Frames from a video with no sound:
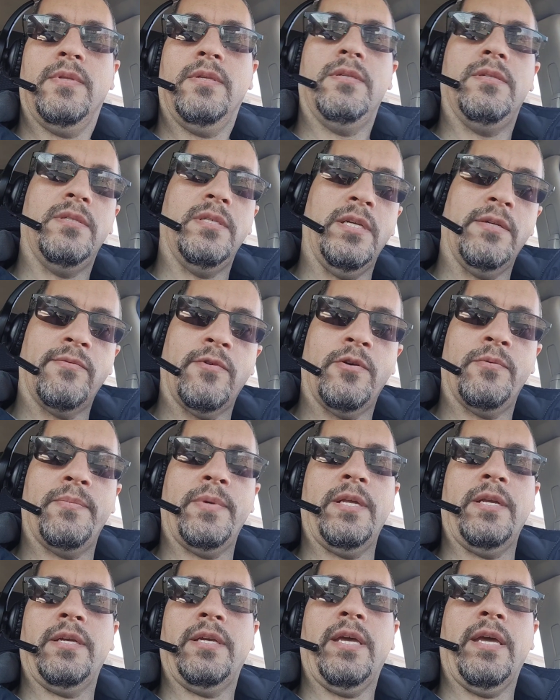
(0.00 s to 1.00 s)

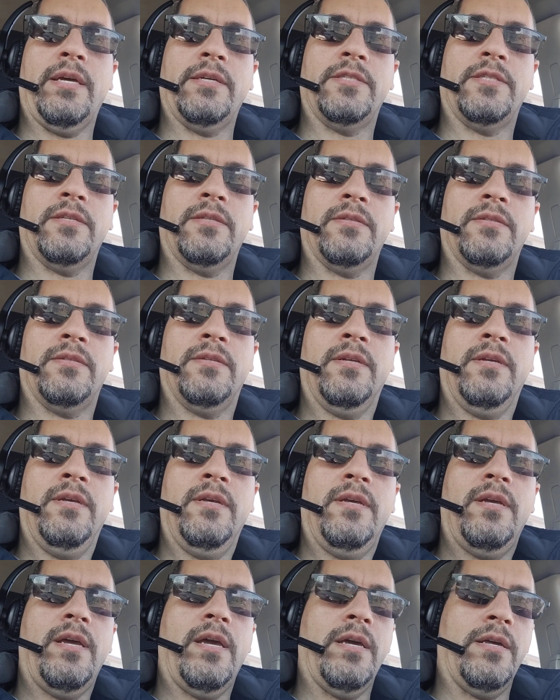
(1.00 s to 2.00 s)
medications,
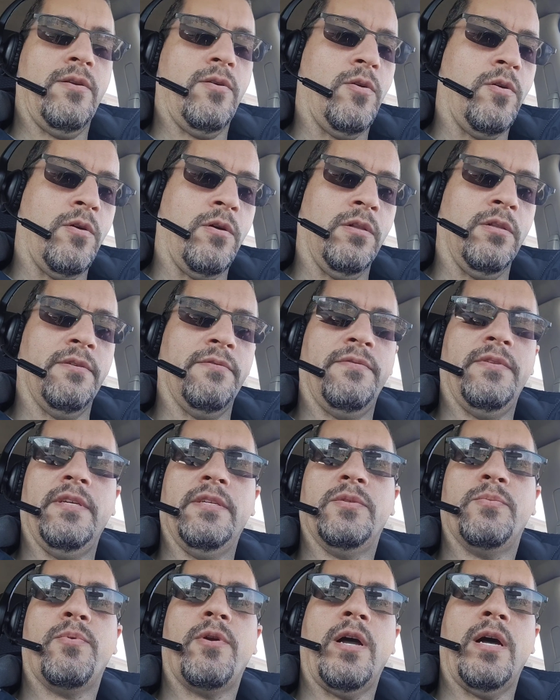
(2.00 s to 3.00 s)
and all of
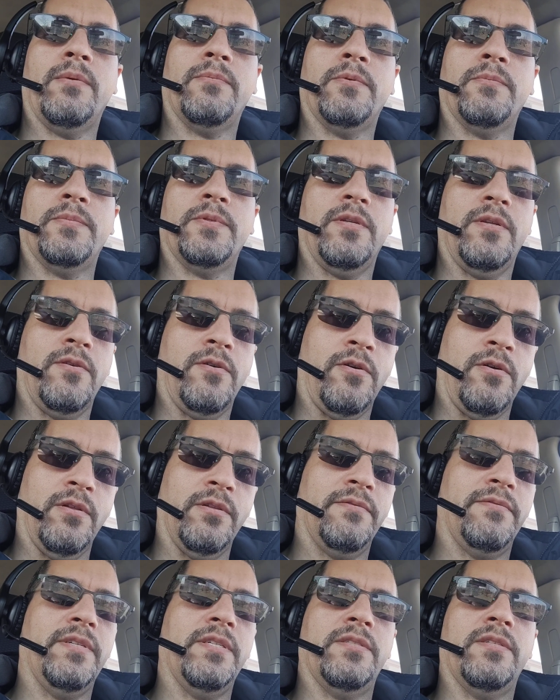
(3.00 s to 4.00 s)
these problems and
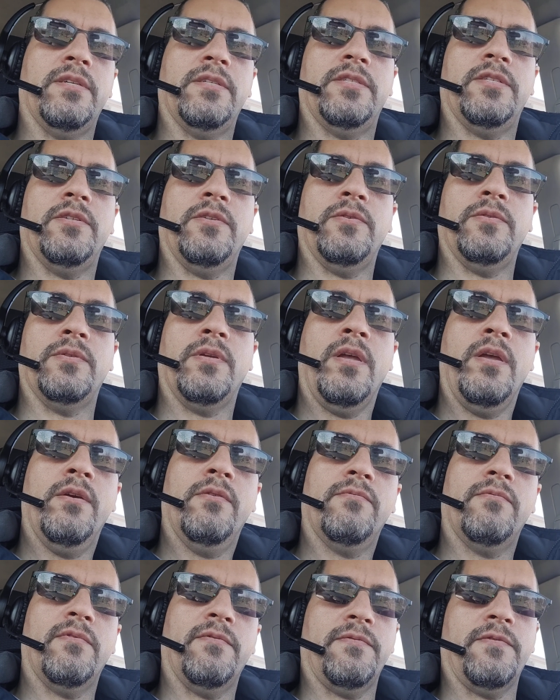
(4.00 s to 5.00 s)
all of these issues
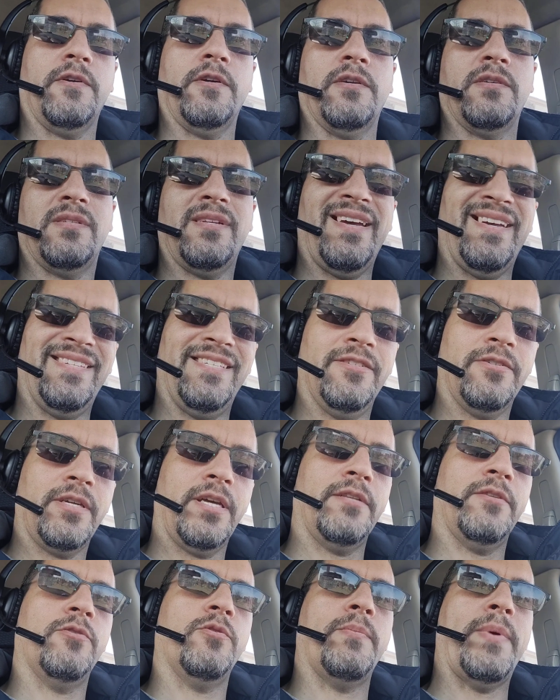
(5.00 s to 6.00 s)
reversed. I still
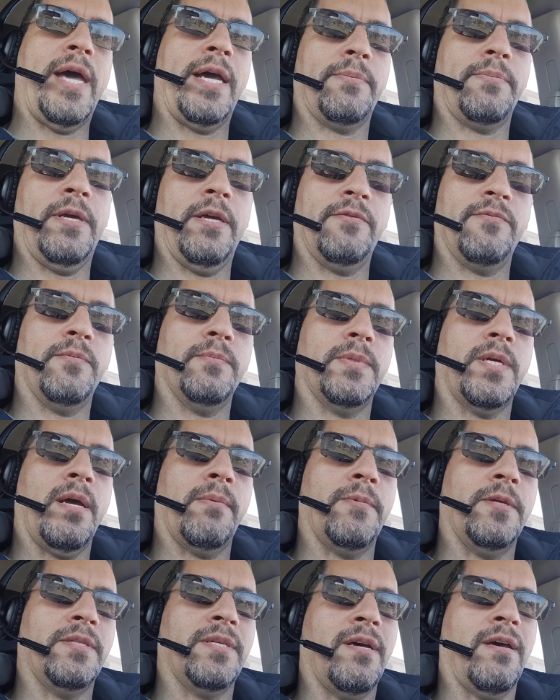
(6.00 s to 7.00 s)
get a little back pain from
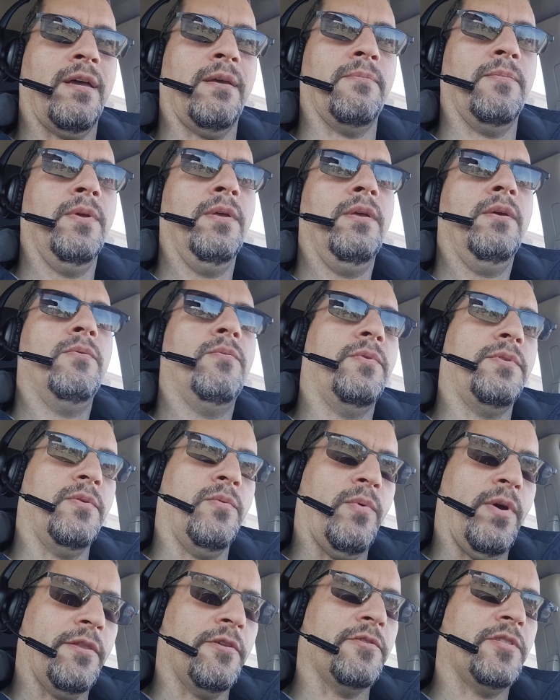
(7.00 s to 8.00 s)
time to time with the
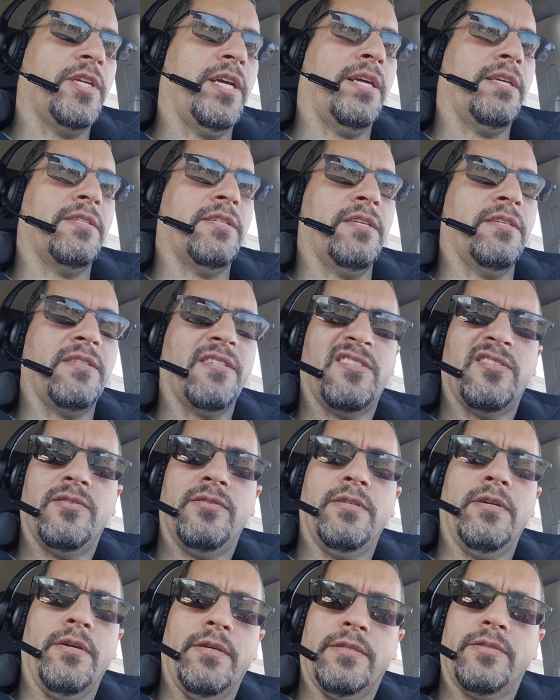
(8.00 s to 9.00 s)
weather changes,
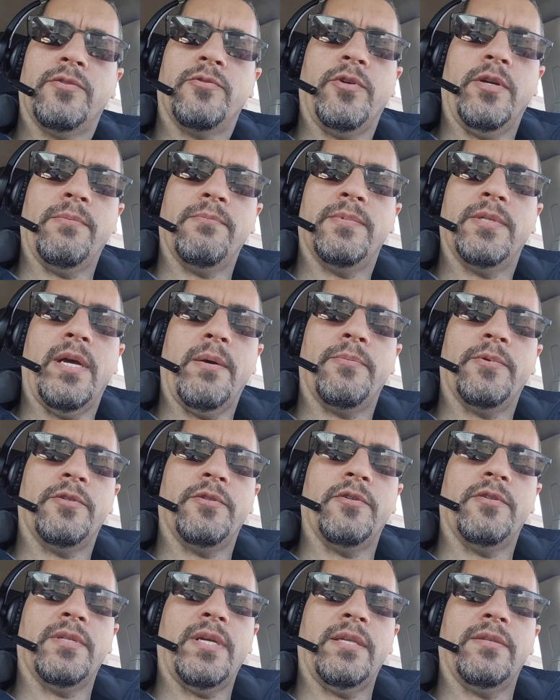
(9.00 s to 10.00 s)
extreme
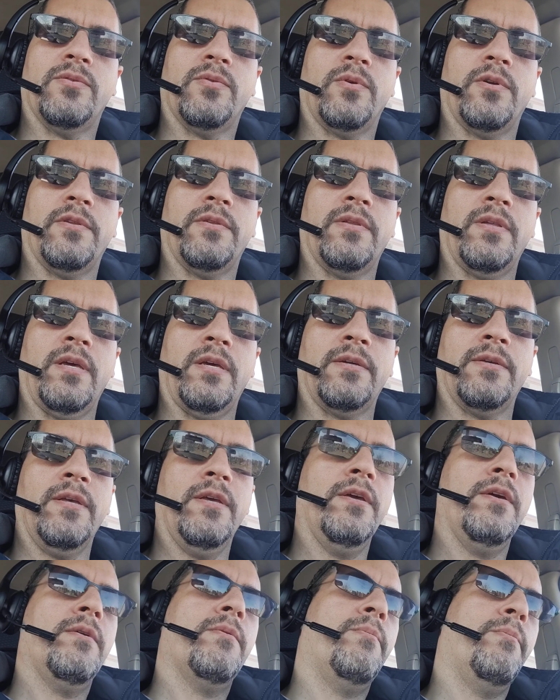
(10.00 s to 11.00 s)
temperatures, that sort of thing,
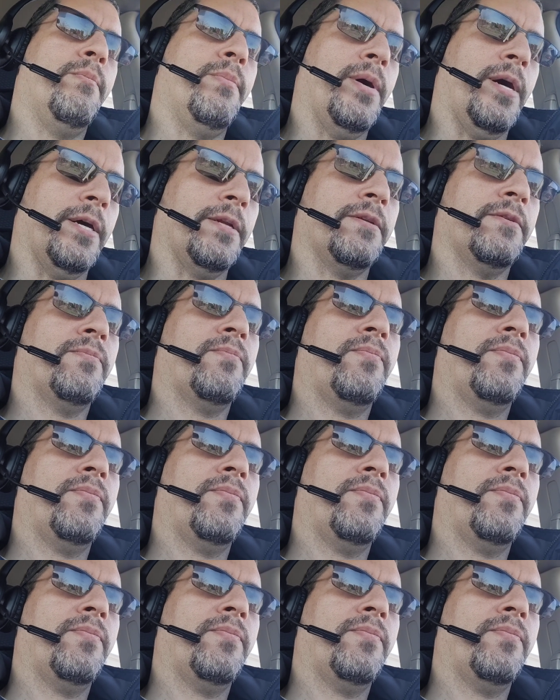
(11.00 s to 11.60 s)
but